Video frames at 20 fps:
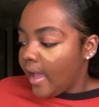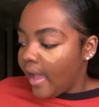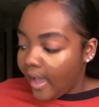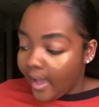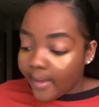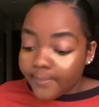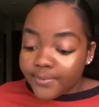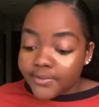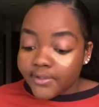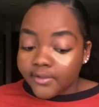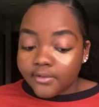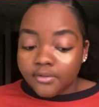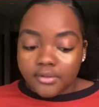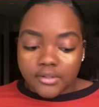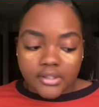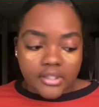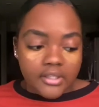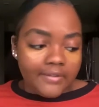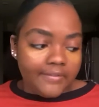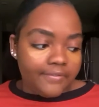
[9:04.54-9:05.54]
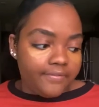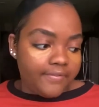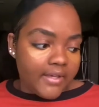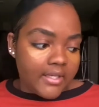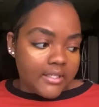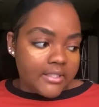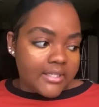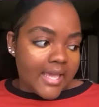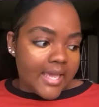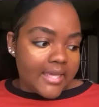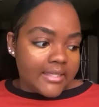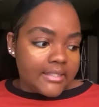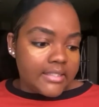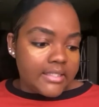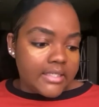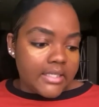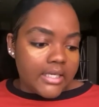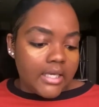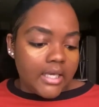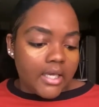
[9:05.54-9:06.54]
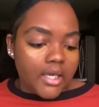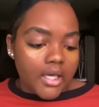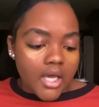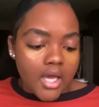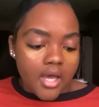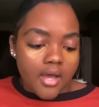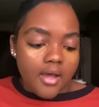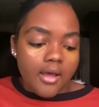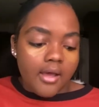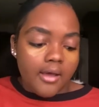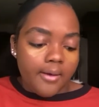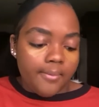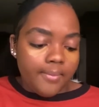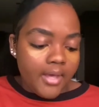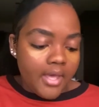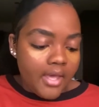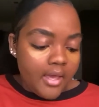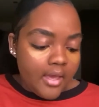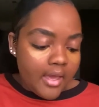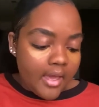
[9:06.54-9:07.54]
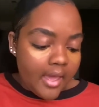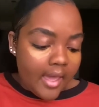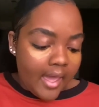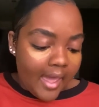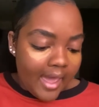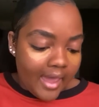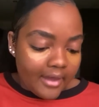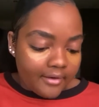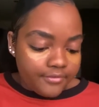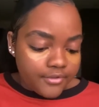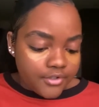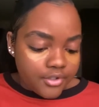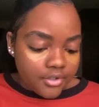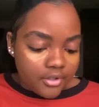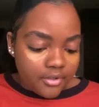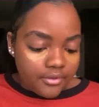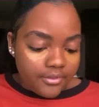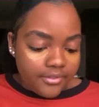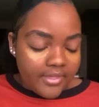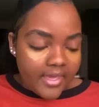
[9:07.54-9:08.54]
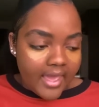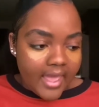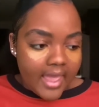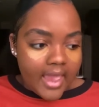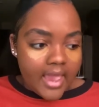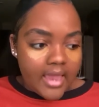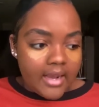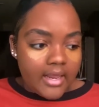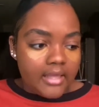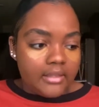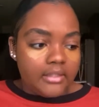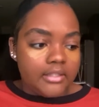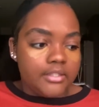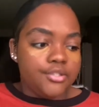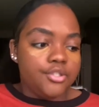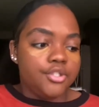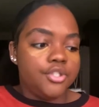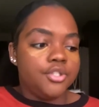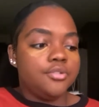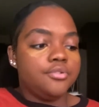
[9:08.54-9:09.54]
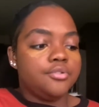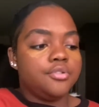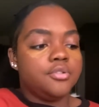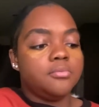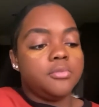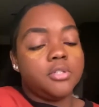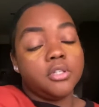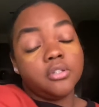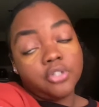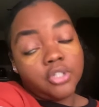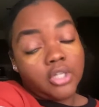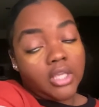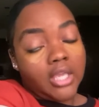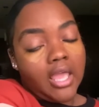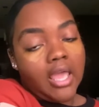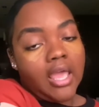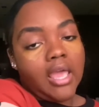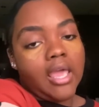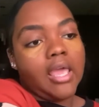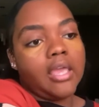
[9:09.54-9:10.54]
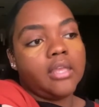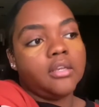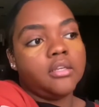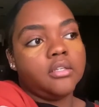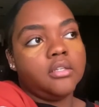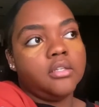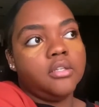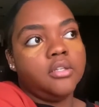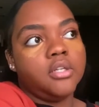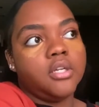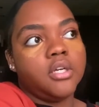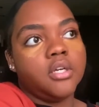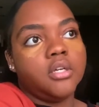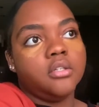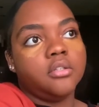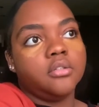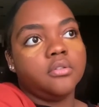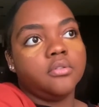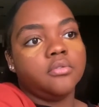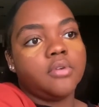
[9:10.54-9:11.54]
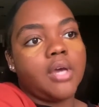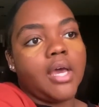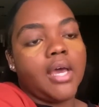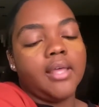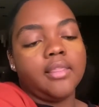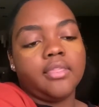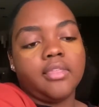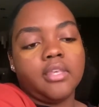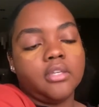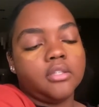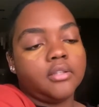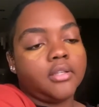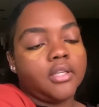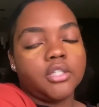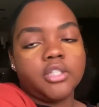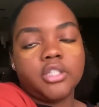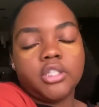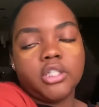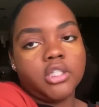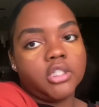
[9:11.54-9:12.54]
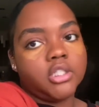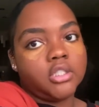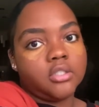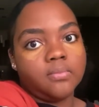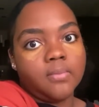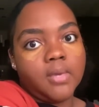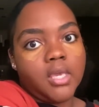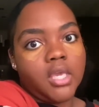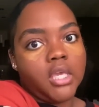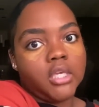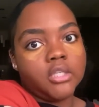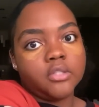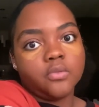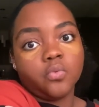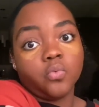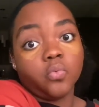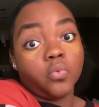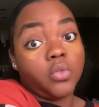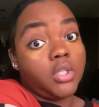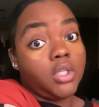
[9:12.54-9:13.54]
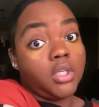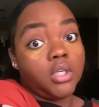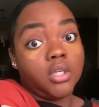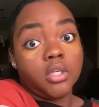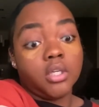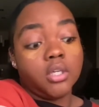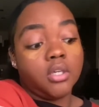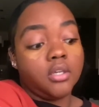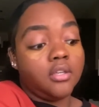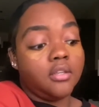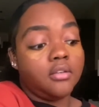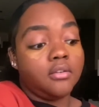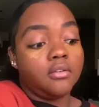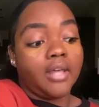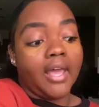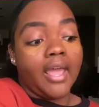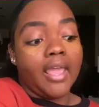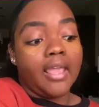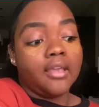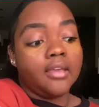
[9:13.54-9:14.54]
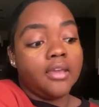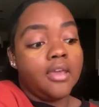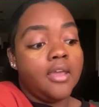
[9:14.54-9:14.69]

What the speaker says: absolutely fantastic. After that, I listened to some Doja Cat. You know, I think that she just makes really good, like,